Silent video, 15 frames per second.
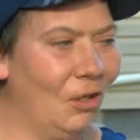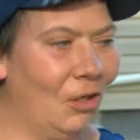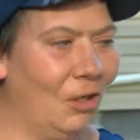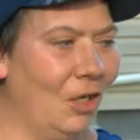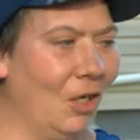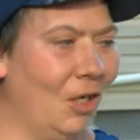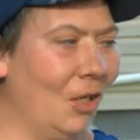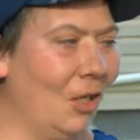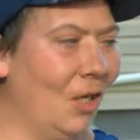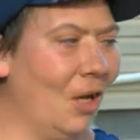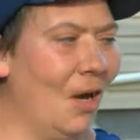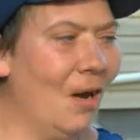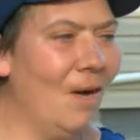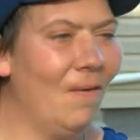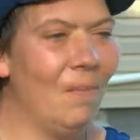She
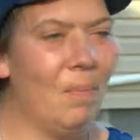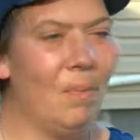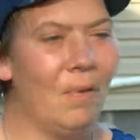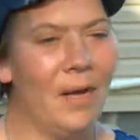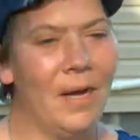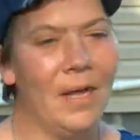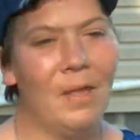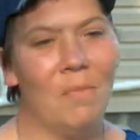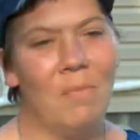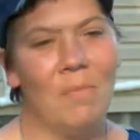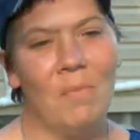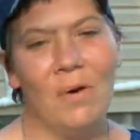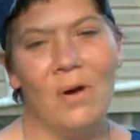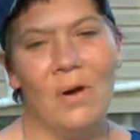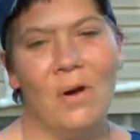loved to play in the
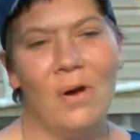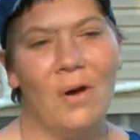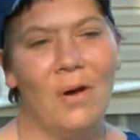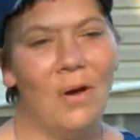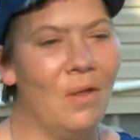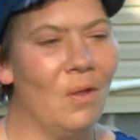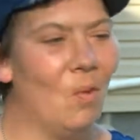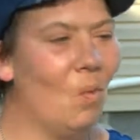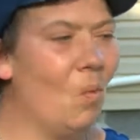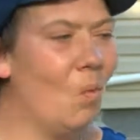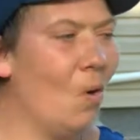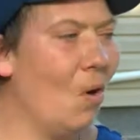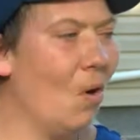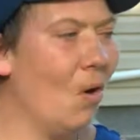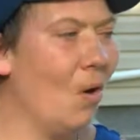mud and the
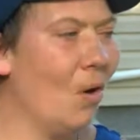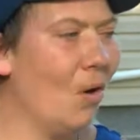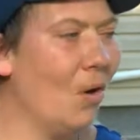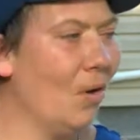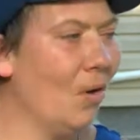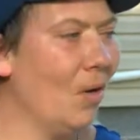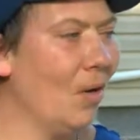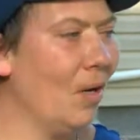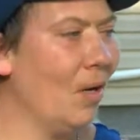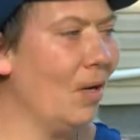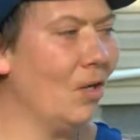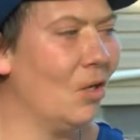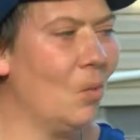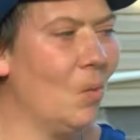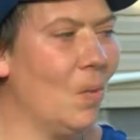water
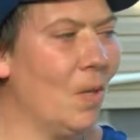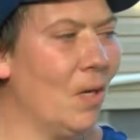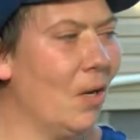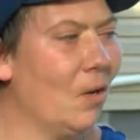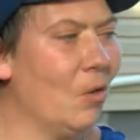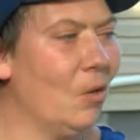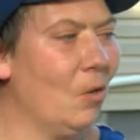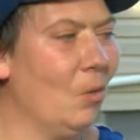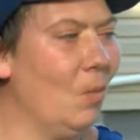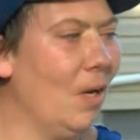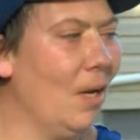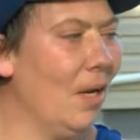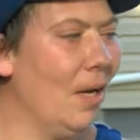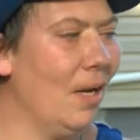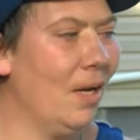and swing on her
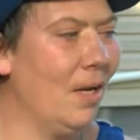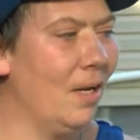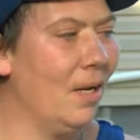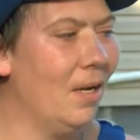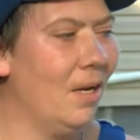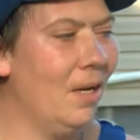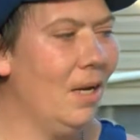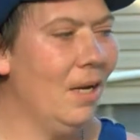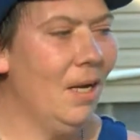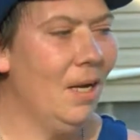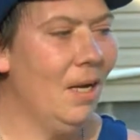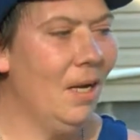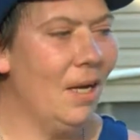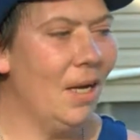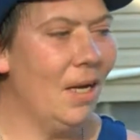swing and
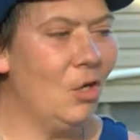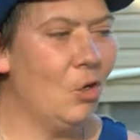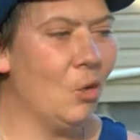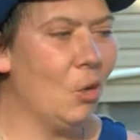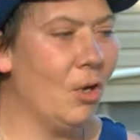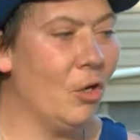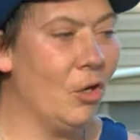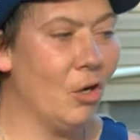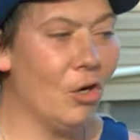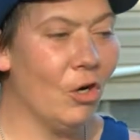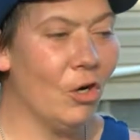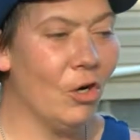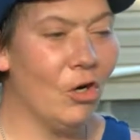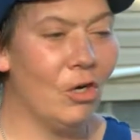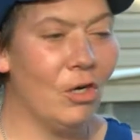enjoy
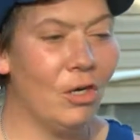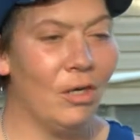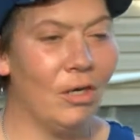dirt.